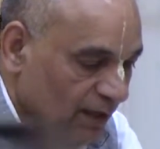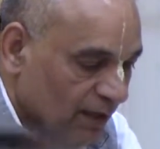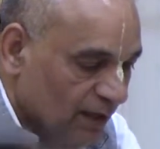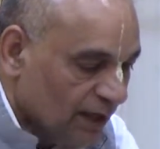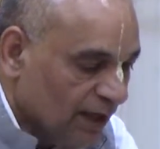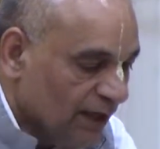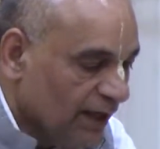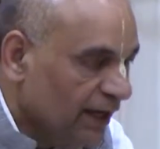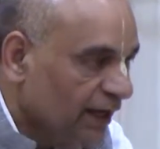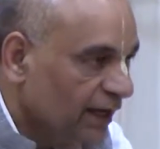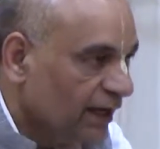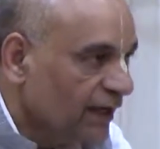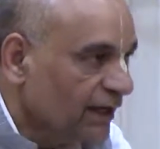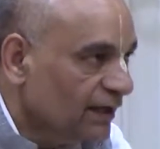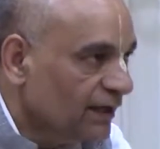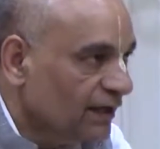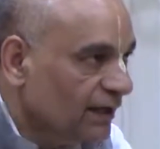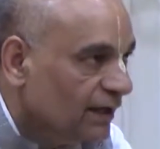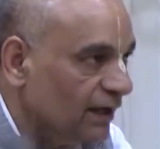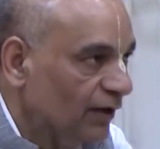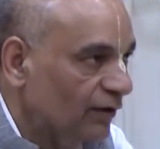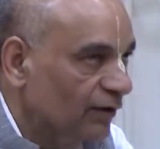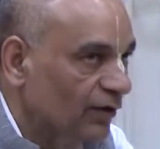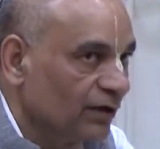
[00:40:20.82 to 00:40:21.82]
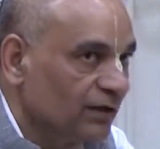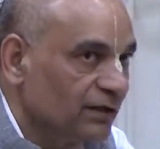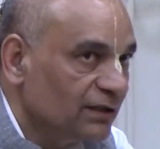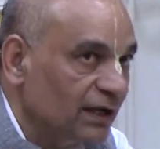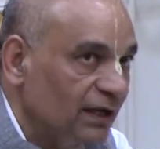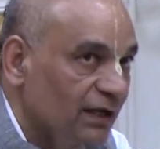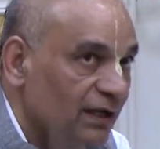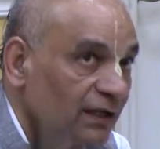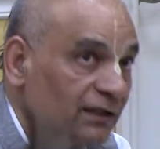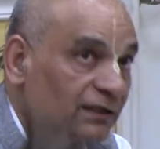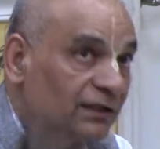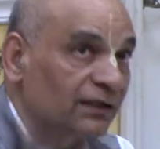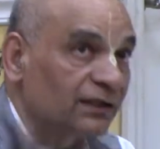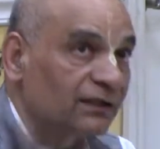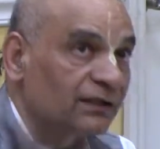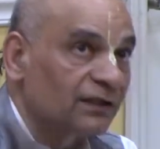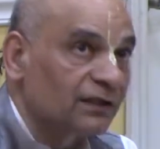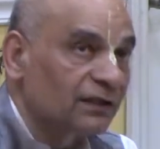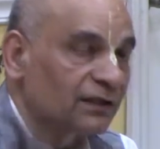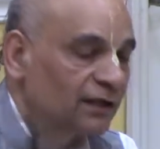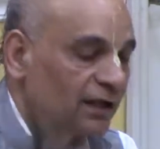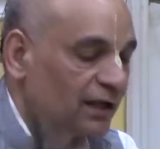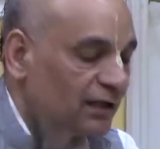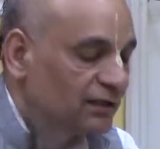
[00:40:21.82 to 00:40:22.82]
And our Jagannath Rath
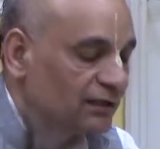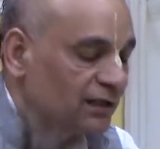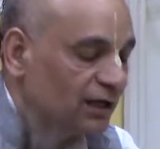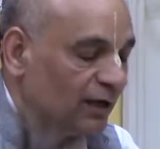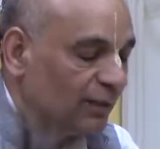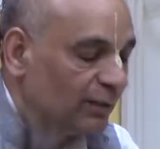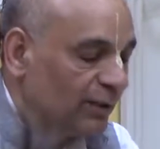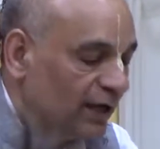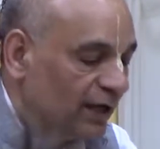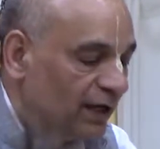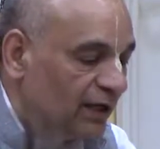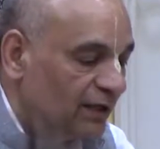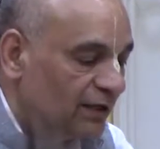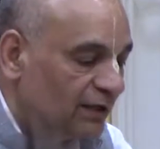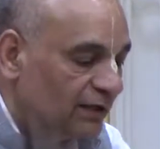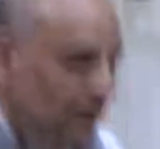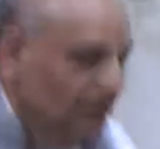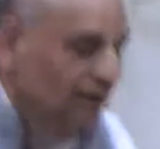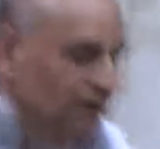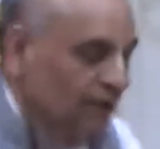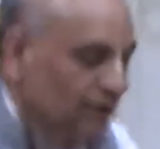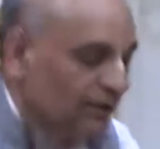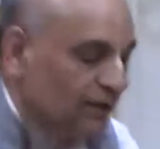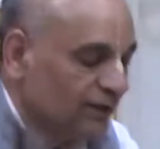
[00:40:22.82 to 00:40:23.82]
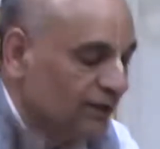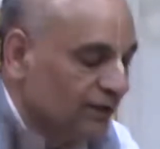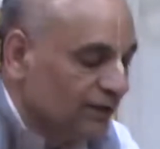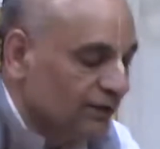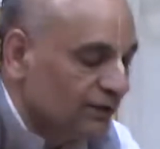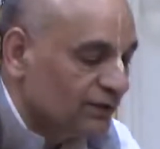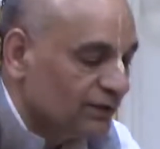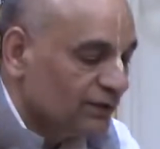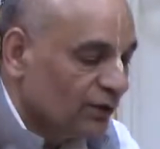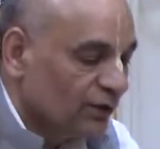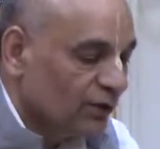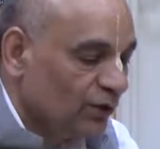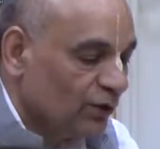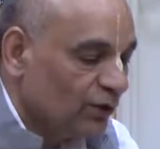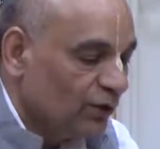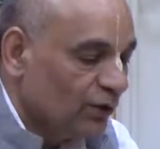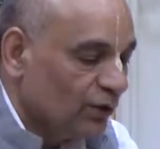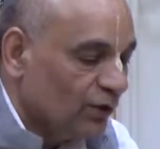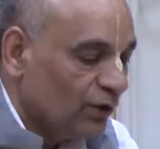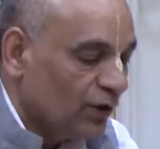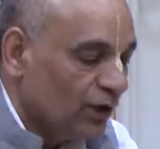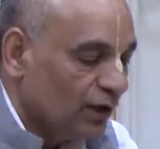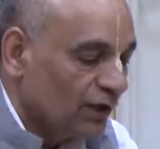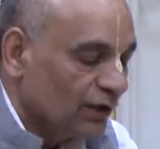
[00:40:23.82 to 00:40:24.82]
Yatra is coming. So
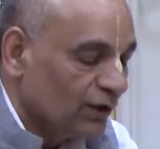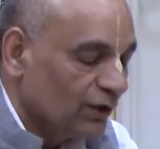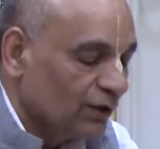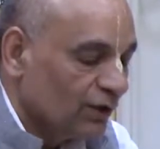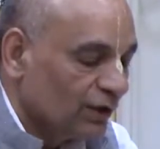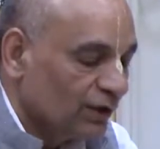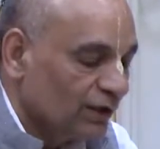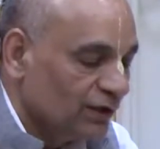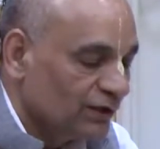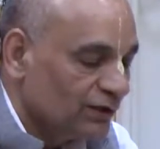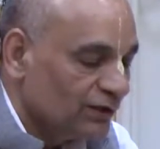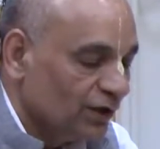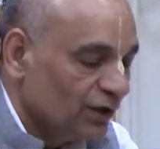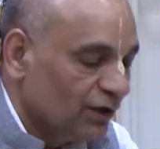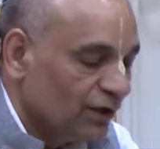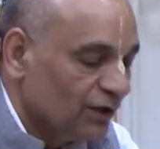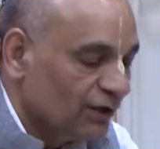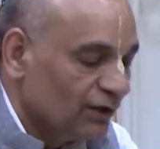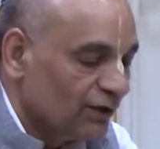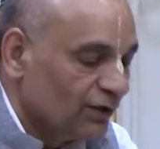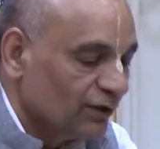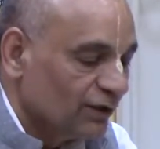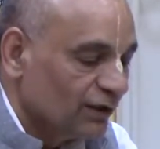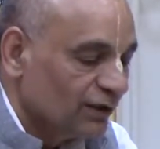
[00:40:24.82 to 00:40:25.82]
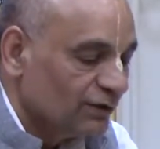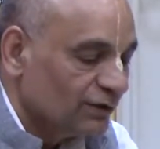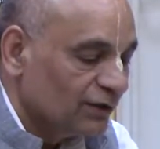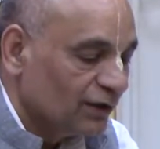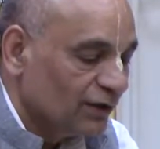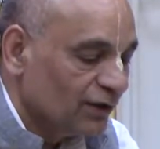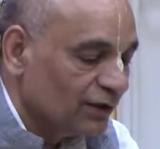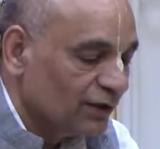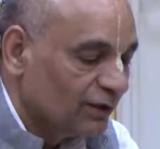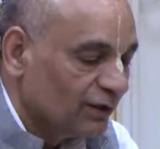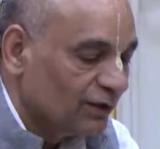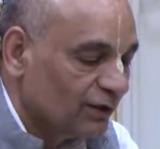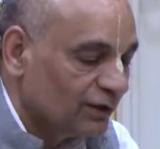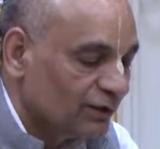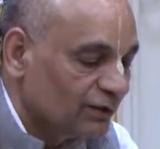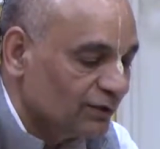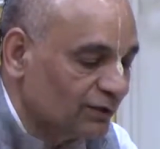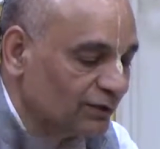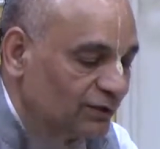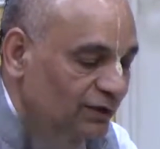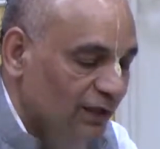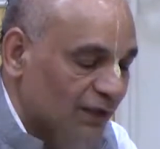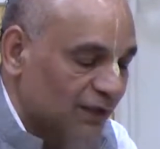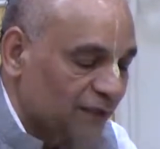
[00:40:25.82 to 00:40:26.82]
all glories, all glories, all glories
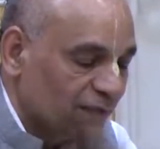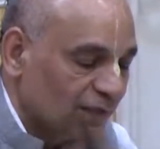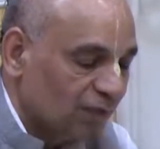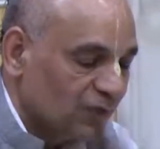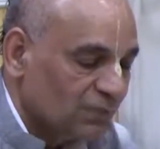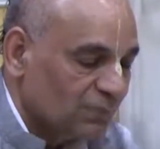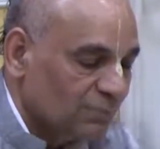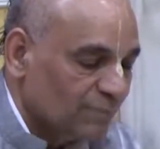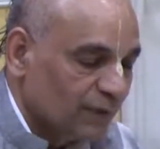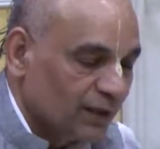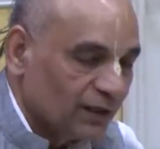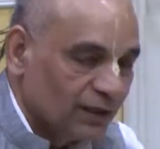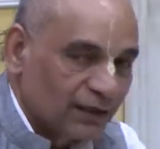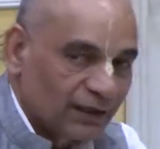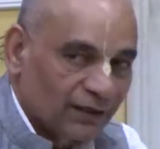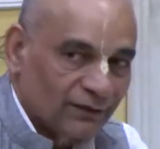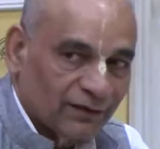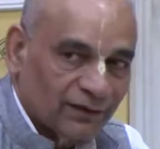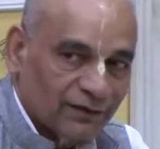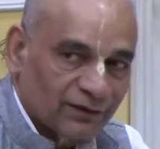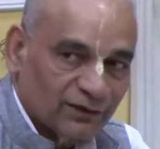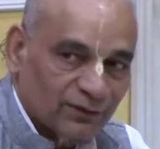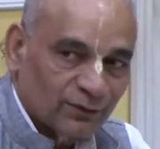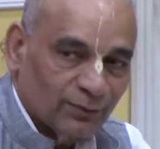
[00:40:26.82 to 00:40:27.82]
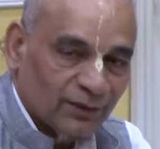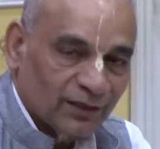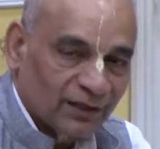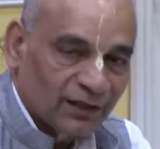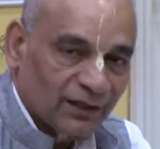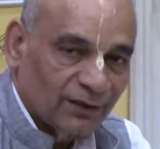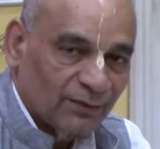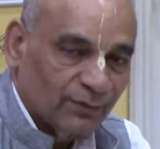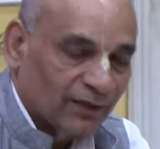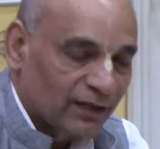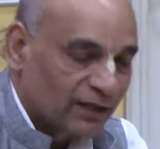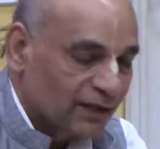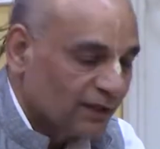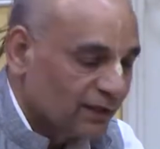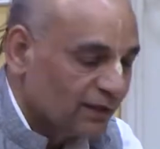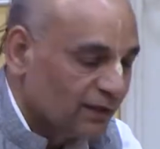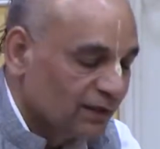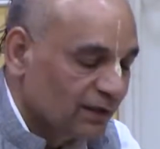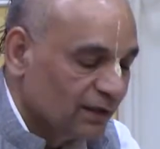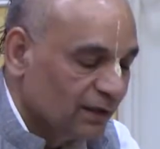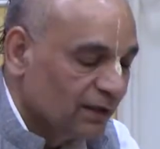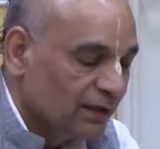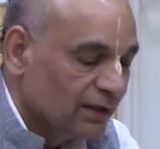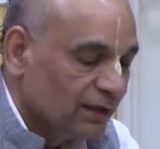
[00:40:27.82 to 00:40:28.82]
to Jagannath, Baldev and Subhadra Mai.
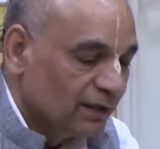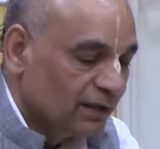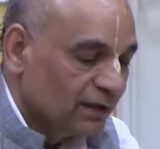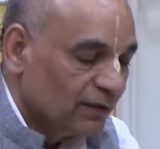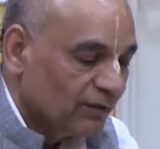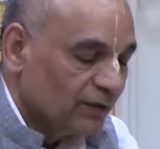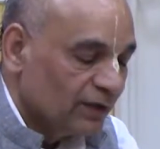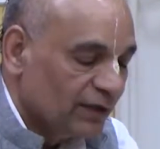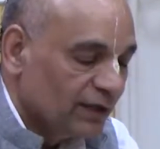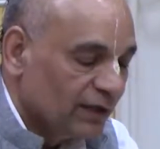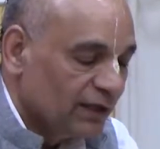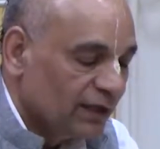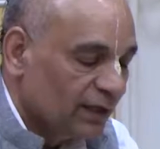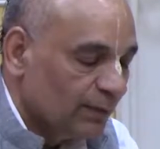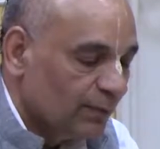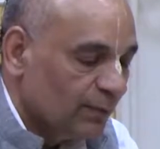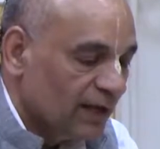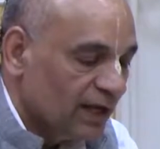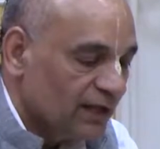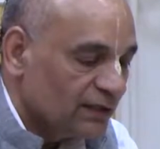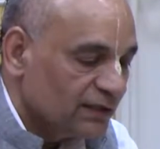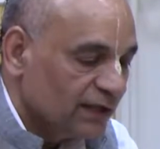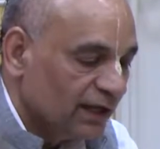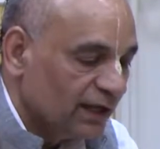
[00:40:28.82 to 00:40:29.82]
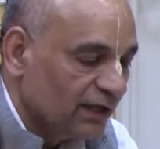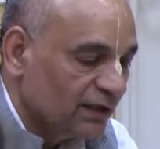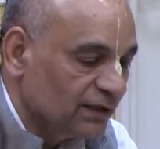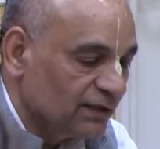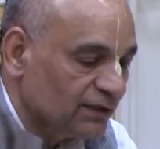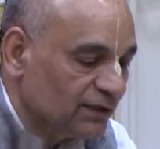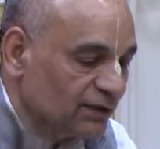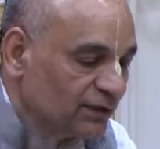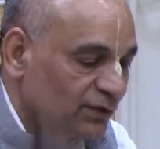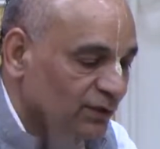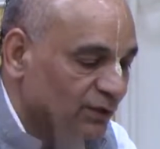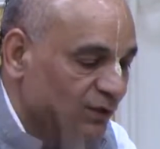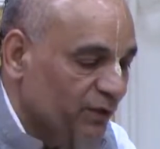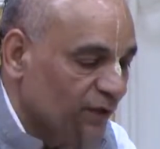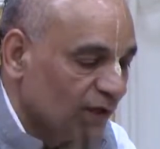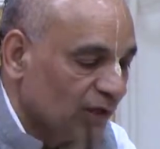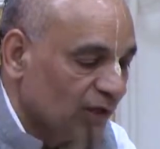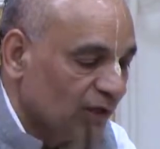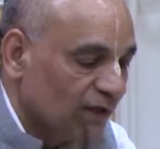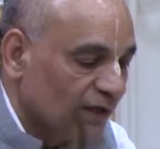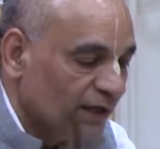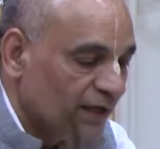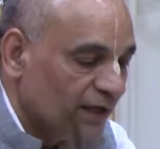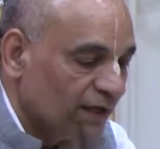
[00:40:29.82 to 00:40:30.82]
We need their blessings to
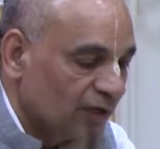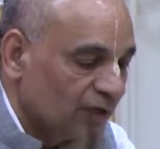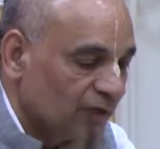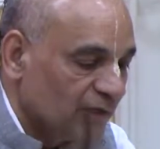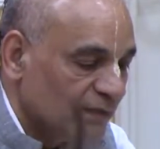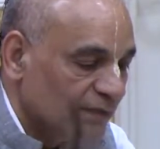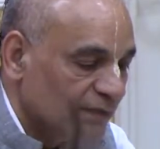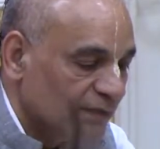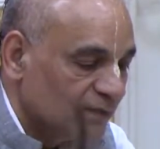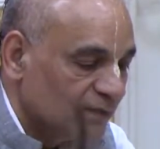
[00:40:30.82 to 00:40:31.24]
undertake,